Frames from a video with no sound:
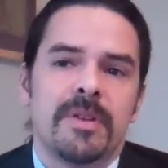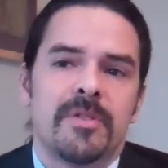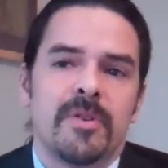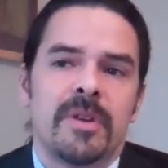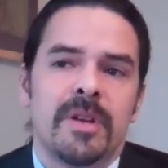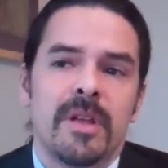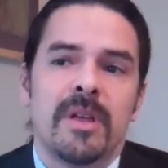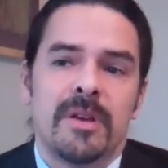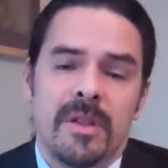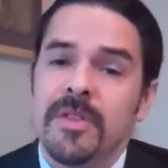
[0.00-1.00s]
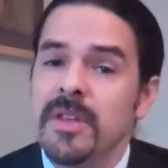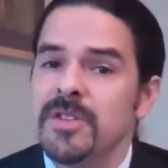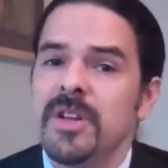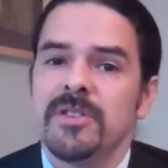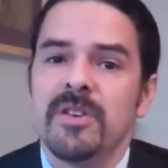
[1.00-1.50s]
So another thing a
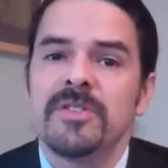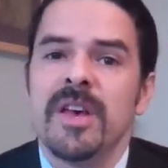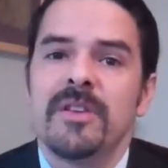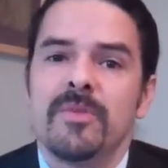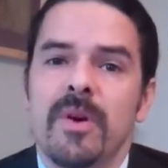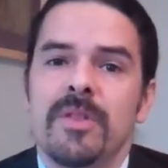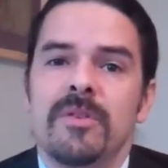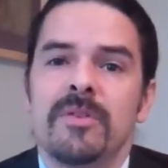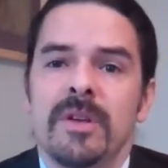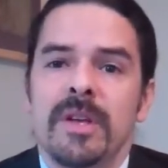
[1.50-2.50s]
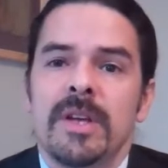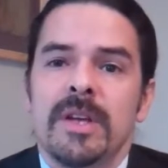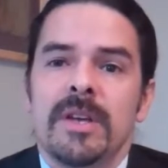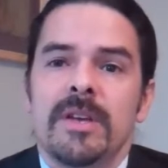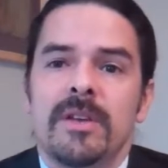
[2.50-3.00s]
judge looks at is whether
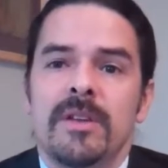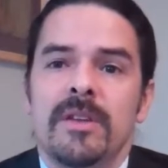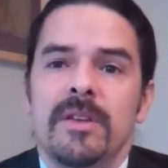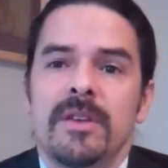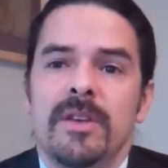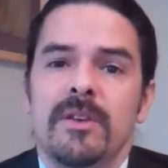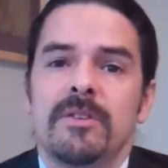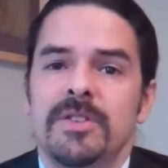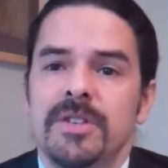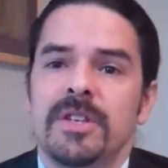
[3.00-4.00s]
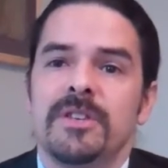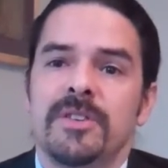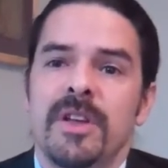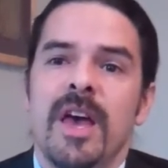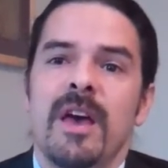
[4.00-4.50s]
he or she is
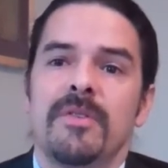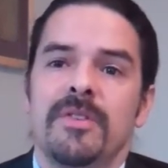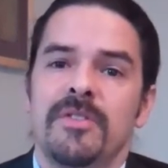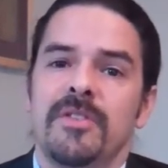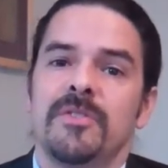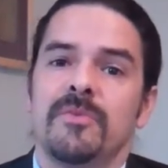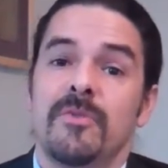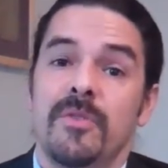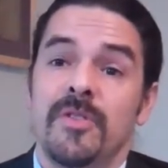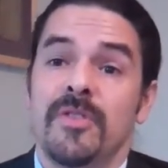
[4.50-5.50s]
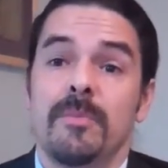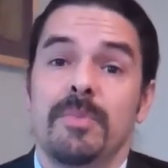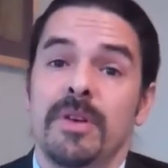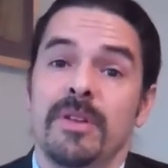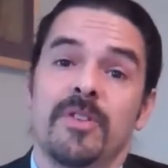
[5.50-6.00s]
going to have their decision reversed on
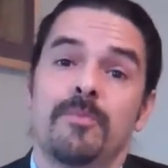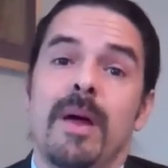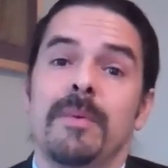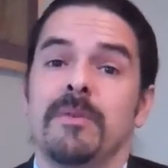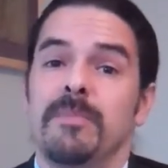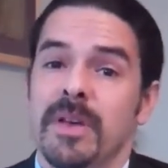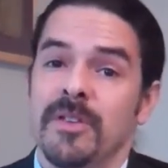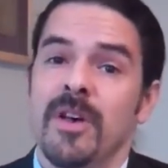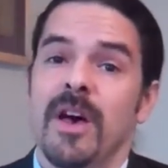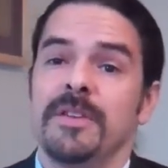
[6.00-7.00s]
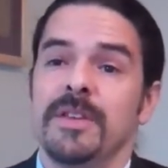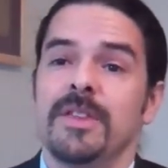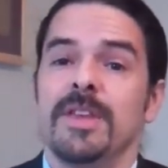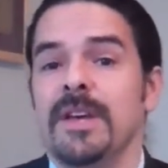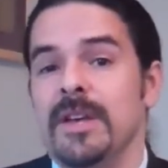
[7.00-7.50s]
appeal, and it's probably the biggest haunting
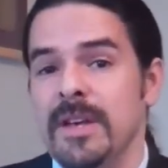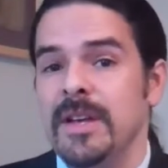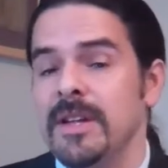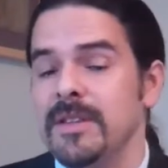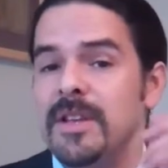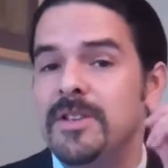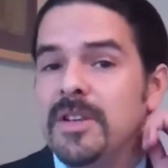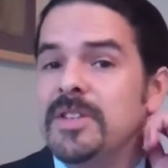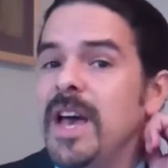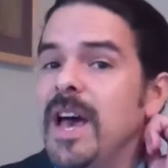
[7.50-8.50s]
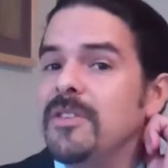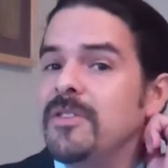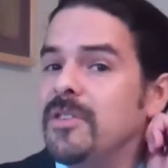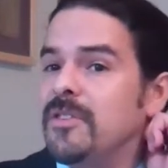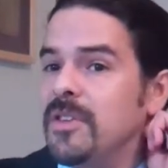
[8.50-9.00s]
thing that a judge has,
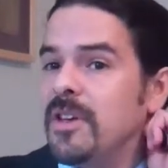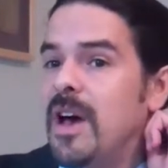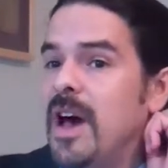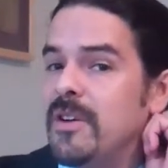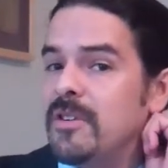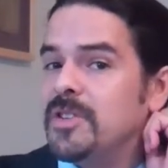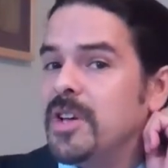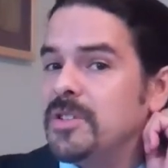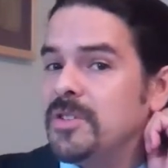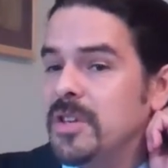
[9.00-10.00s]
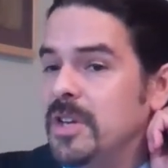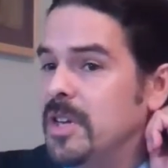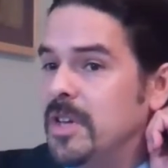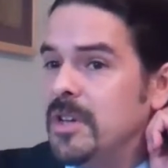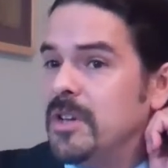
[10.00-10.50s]
is to see a higher judge
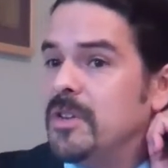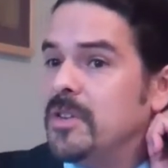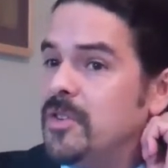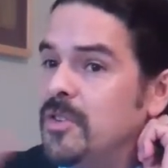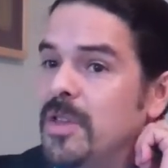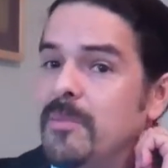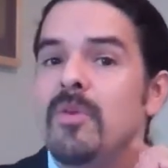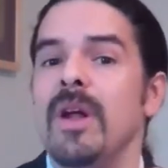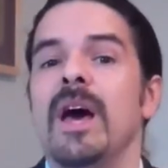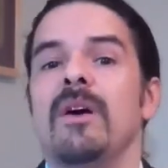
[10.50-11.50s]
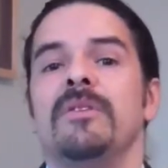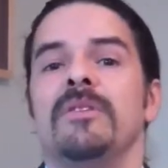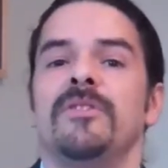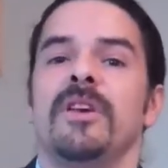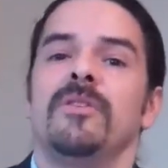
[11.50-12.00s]
turn them around
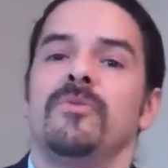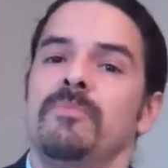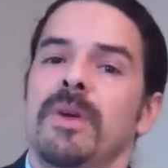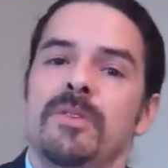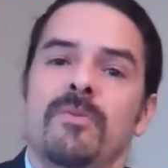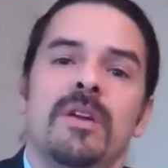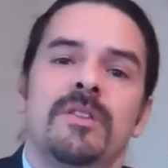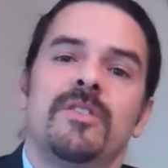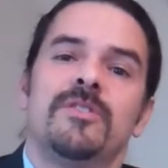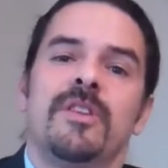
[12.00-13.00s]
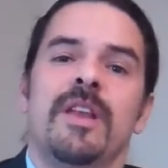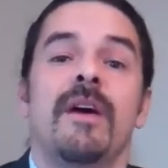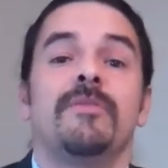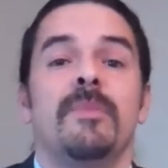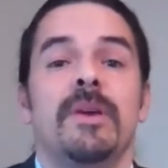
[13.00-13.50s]
and say you made the wrong decision and
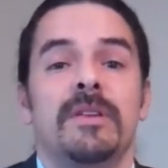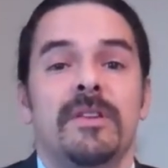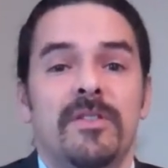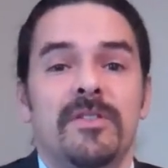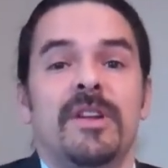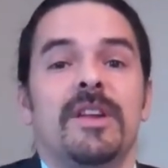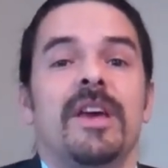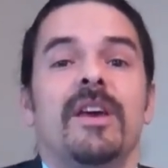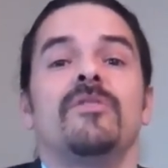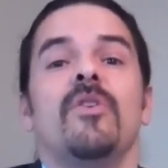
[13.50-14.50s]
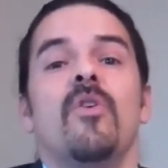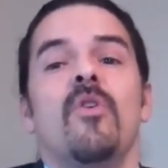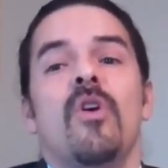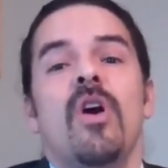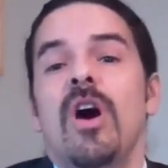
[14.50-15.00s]
have to make a decision on a case
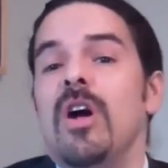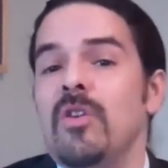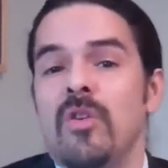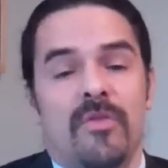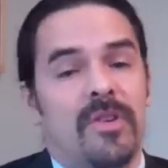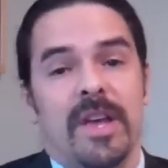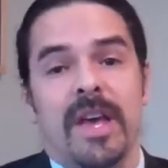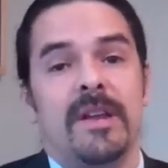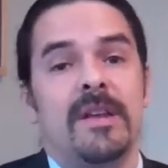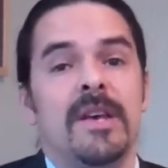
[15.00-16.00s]
all over again.